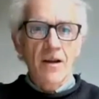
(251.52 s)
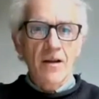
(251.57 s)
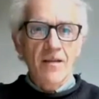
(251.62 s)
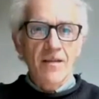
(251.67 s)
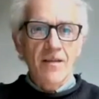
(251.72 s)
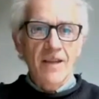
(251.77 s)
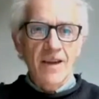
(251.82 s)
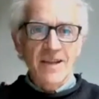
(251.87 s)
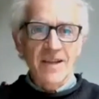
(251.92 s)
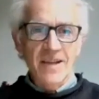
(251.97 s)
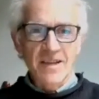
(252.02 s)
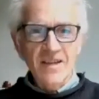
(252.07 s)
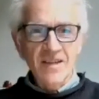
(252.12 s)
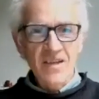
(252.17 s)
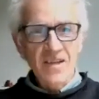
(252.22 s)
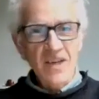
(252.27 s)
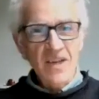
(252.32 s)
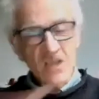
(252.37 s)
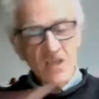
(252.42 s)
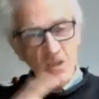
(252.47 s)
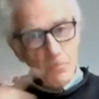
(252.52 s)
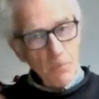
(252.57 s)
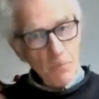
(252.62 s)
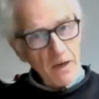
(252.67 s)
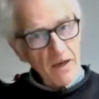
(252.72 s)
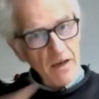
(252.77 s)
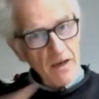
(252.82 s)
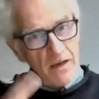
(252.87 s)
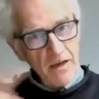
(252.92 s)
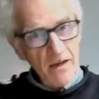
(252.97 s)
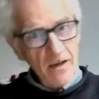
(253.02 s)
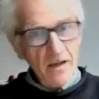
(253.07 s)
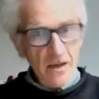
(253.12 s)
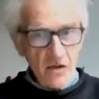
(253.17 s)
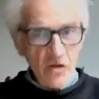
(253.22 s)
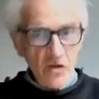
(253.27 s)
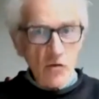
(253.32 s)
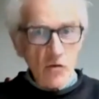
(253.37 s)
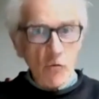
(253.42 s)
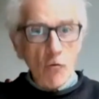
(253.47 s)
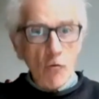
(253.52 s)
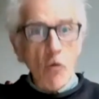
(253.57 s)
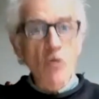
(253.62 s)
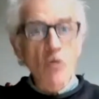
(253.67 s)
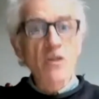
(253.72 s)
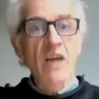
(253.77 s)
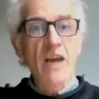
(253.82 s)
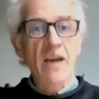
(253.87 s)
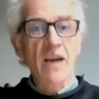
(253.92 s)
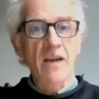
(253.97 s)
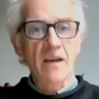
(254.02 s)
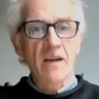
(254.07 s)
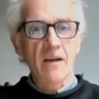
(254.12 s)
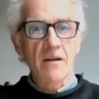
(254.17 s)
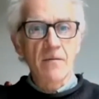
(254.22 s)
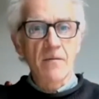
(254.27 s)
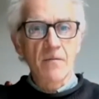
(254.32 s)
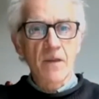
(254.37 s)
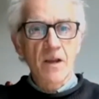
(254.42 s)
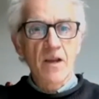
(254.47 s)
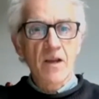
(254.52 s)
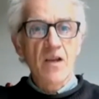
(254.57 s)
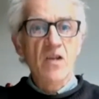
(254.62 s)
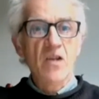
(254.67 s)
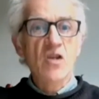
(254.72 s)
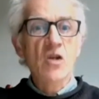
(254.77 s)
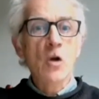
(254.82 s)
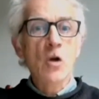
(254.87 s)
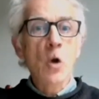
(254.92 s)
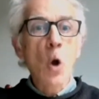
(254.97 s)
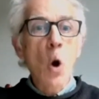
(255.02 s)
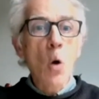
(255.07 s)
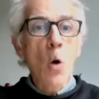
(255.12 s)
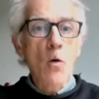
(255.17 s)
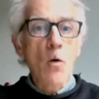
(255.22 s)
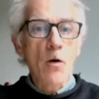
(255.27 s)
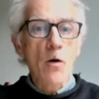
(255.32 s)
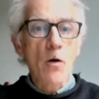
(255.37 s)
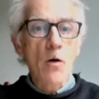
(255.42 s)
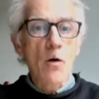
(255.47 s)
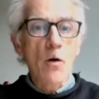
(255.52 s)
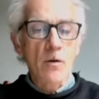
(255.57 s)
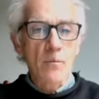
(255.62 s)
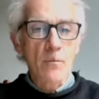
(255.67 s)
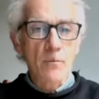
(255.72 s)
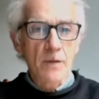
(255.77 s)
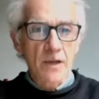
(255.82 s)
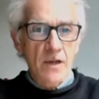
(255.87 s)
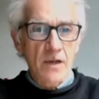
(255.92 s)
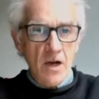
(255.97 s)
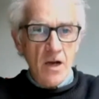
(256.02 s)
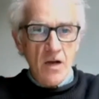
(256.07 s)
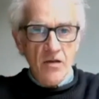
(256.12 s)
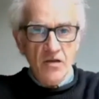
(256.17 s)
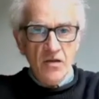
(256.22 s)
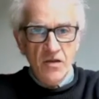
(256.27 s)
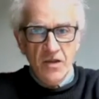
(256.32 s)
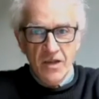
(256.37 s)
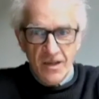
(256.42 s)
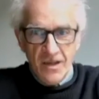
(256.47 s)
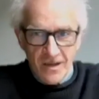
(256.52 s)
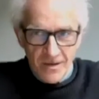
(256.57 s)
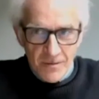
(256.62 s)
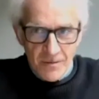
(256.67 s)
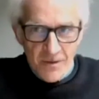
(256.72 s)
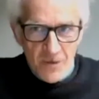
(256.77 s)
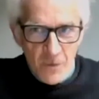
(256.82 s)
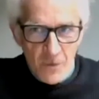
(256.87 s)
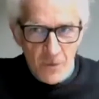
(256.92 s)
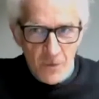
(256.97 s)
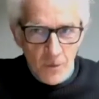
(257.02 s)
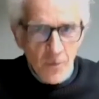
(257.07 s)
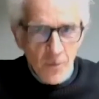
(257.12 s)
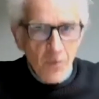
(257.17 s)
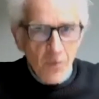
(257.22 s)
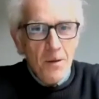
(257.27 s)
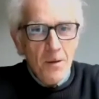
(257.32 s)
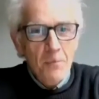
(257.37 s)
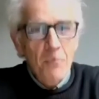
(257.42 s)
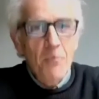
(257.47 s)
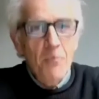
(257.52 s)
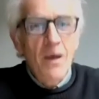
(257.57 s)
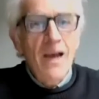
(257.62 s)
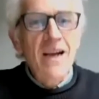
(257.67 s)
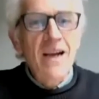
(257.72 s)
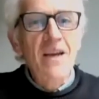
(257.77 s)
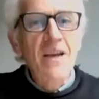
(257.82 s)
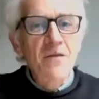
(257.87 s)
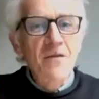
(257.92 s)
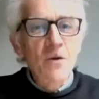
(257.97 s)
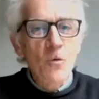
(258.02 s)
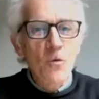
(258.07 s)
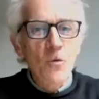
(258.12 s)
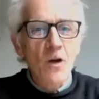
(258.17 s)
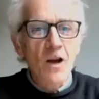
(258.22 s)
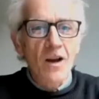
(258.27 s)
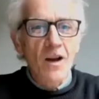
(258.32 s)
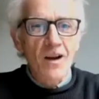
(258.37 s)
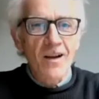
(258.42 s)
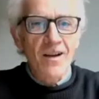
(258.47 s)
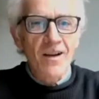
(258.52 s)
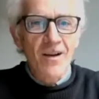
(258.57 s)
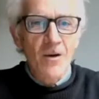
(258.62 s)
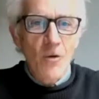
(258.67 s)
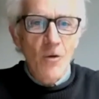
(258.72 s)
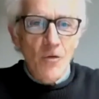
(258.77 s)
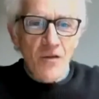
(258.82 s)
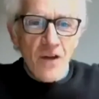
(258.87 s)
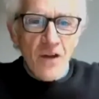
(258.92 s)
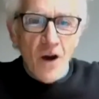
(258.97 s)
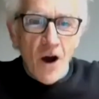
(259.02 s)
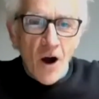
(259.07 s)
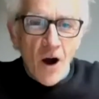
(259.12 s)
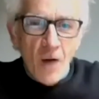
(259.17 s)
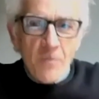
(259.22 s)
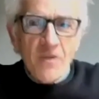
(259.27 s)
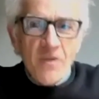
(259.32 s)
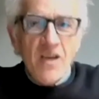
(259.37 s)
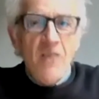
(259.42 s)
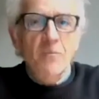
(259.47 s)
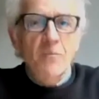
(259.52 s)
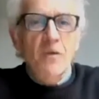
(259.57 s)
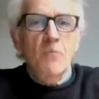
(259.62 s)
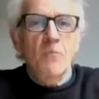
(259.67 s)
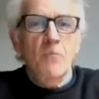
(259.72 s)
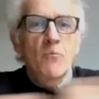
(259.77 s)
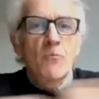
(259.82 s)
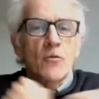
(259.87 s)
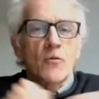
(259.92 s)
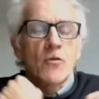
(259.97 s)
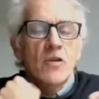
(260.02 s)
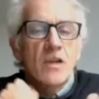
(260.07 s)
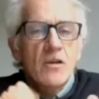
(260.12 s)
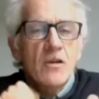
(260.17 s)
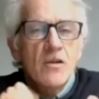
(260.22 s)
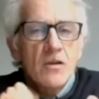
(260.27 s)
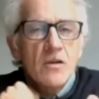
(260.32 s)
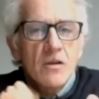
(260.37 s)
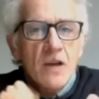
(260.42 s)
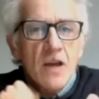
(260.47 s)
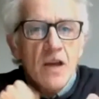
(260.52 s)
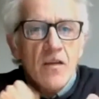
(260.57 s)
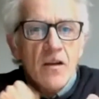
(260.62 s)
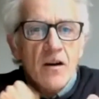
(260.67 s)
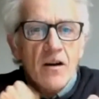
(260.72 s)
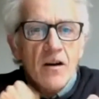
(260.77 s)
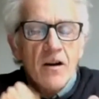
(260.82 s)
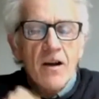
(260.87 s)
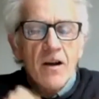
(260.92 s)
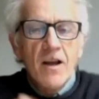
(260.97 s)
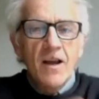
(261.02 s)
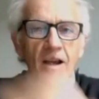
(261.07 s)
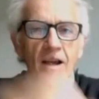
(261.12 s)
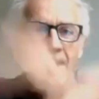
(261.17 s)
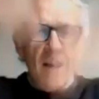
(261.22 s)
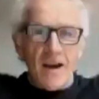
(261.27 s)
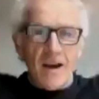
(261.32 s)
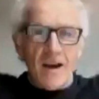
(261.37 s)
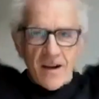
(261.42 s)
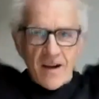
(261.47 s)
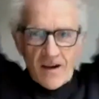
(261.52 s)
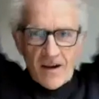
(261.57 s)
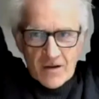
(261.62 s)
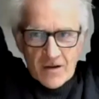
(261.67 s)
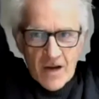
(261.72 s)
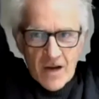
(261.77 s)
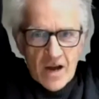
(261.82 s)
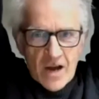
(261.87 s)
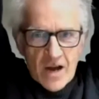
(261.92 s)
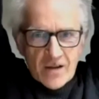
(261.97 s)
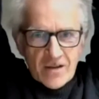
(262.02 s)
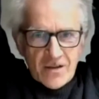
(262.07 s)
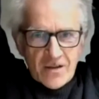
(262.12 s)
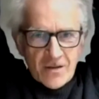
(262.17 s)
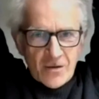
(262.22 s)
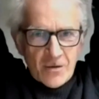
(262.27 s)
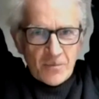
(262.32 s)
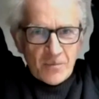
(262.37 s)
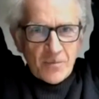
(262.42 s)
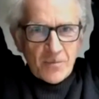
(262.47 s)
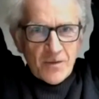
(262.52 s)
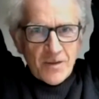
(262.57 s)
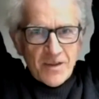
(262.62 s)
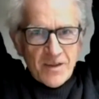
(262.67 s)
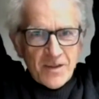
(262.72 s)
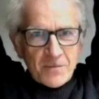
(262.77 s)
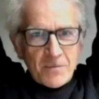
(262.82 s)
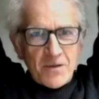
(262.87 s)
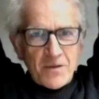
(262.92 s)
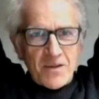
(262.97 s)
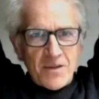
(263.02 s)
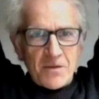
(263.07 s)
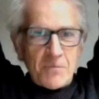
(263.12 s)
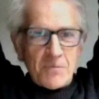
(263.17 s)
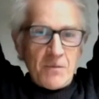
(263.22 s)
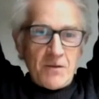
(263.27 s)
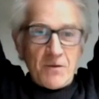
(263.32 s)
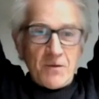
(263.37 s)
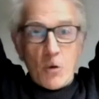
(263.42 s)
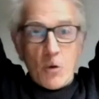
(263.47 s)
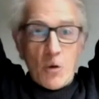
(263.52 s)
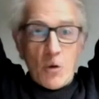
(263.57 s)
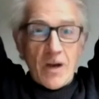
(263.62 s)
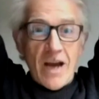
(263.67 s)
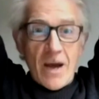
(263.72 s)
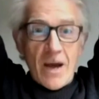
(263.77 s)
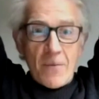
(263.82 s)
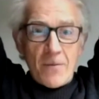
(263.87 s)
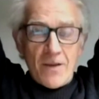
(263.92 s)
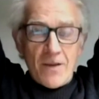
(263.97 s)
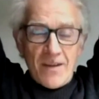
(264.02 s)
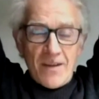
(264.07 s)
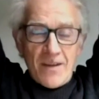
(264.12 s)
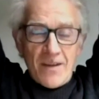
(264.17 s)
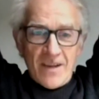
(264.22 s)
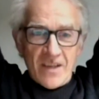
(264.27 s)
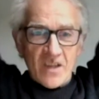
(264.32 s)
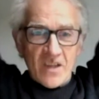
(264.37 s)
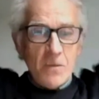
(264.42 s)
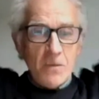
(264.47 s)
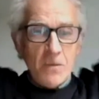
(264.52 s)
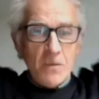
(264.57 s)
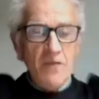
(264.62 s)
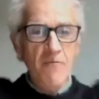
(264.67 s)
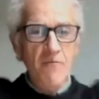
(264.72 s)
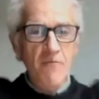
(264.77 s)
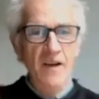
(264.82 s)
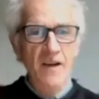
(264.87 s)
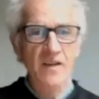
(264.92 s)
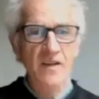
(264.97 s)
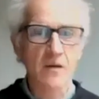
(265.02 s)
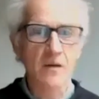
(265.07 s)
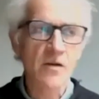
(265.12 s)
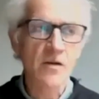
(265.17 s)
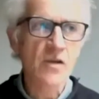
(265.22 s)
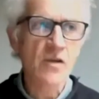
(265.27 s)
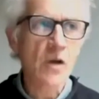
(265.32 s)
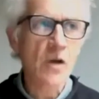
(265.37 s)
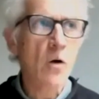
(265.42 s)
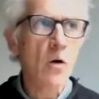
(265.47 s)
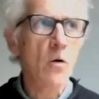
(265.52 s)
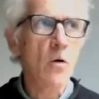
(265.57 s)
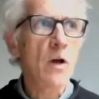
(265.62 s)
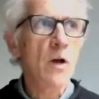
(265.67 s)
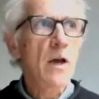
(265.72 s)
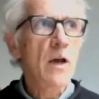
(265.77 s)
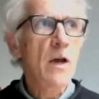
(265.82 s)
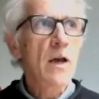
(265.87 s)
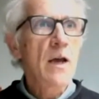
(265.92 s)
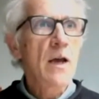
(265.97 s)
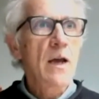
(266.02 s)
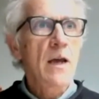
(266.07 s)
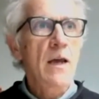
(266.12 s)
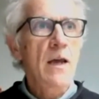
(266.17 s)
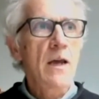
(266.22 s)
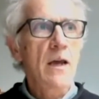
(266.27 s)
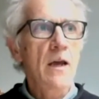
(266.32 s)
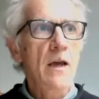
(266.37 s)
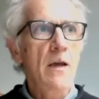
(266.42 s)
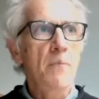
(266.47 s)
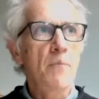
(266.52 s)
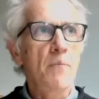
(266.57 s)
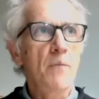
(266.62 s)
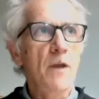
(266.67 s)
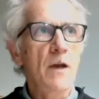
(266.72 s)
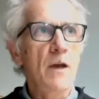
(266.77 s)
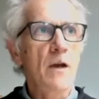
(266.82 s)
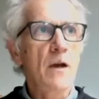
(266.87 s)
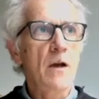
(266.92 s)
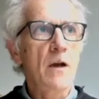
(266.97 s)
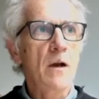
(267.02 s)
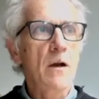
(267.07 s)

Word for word: that it's spinning, it's rotating slower because the you know belly, if you will, but the arms have been brought in together and are not, you know, sp- going up and then spinning faster. So a, a,